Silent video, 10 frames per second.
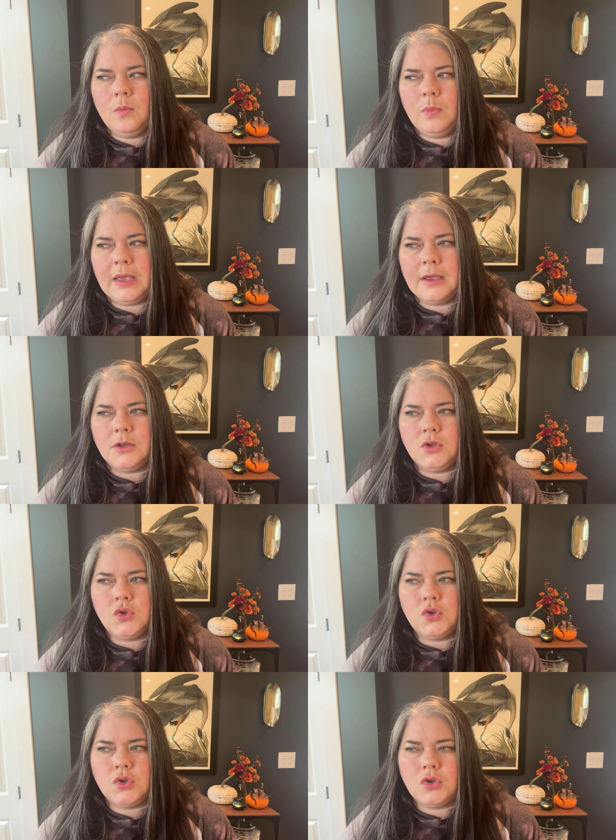like a
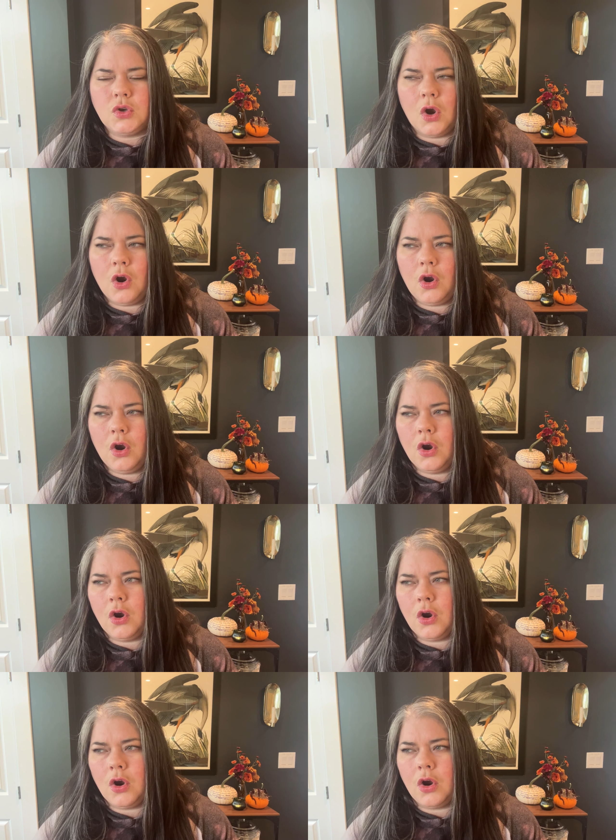
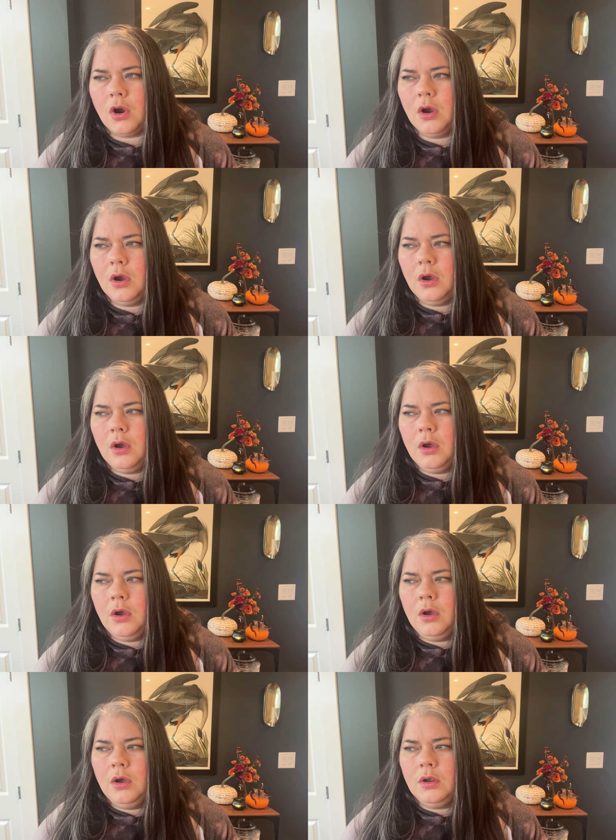darker,
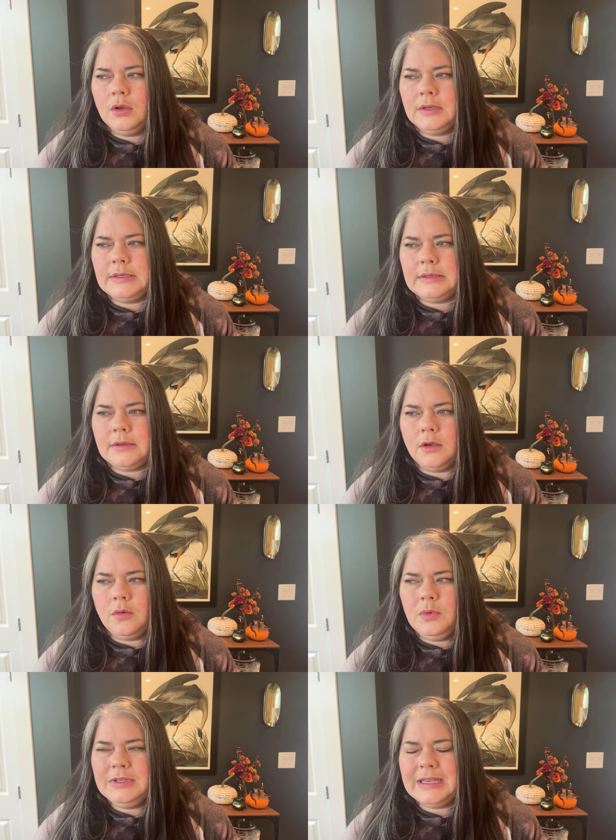
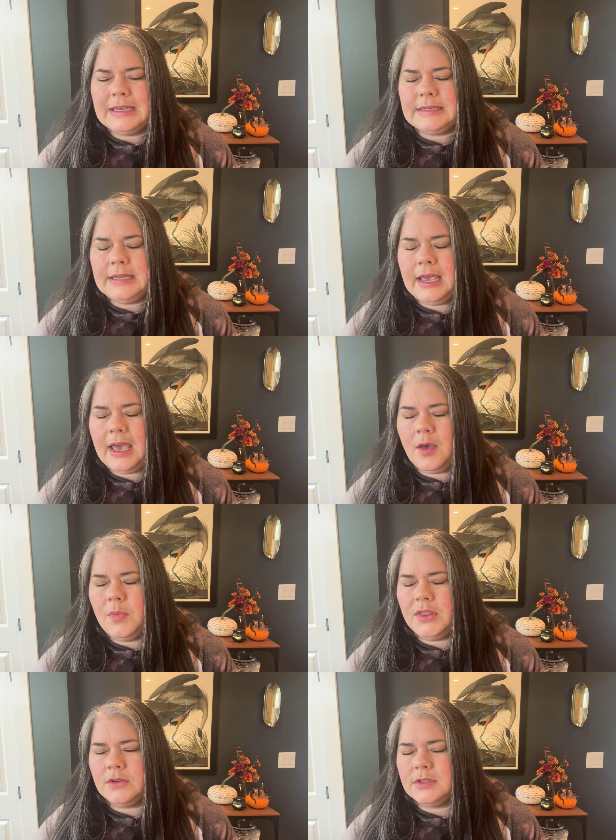almost like a tan,
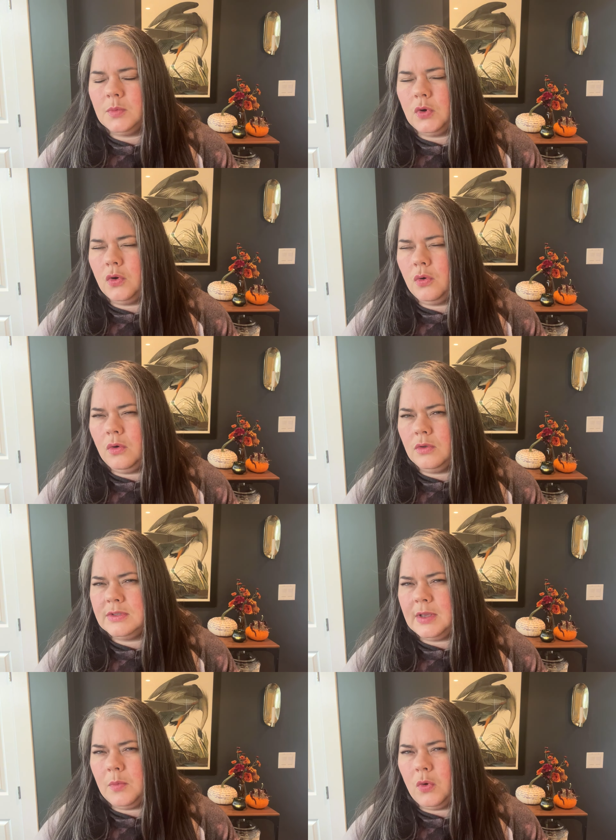but there's
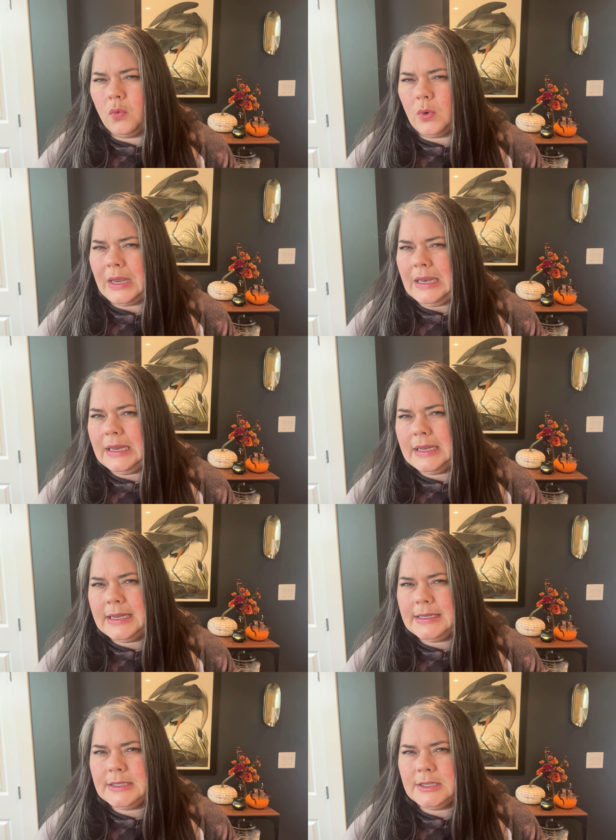some green in
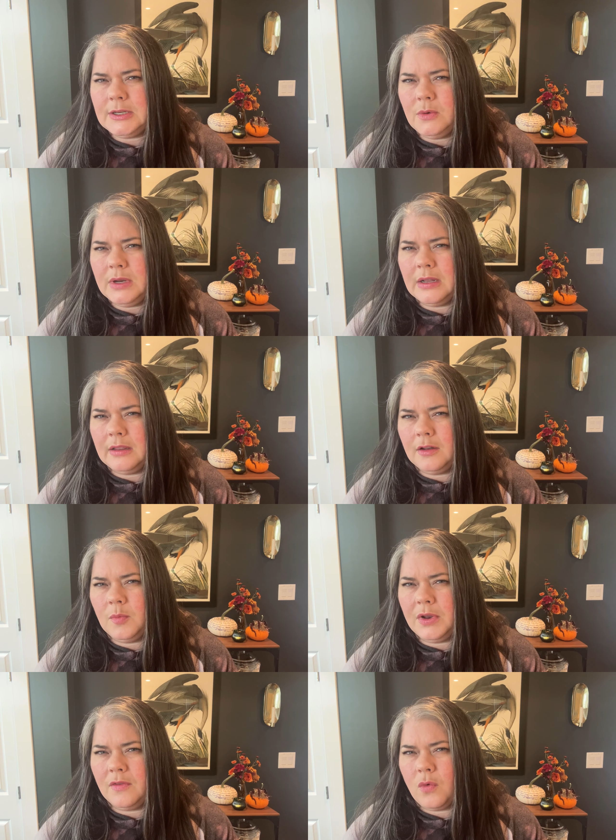it too, and a little
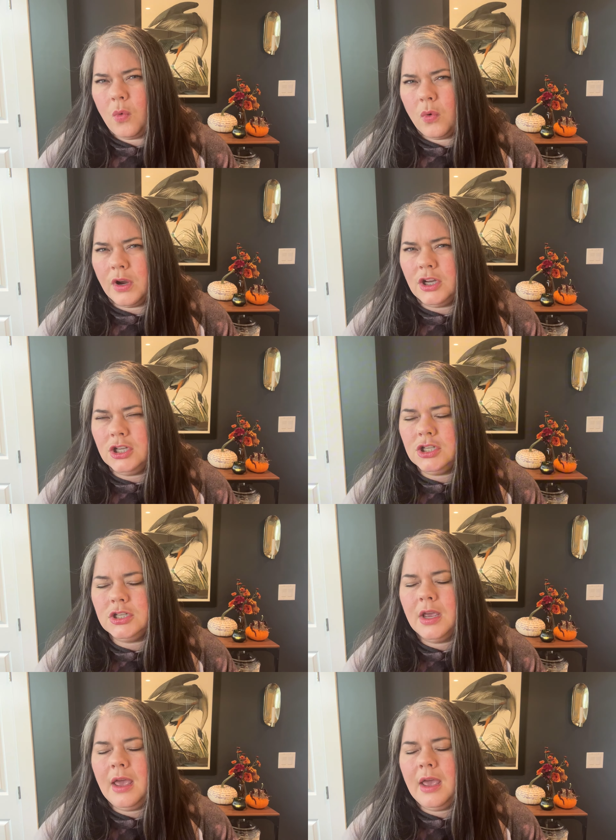bit of orange.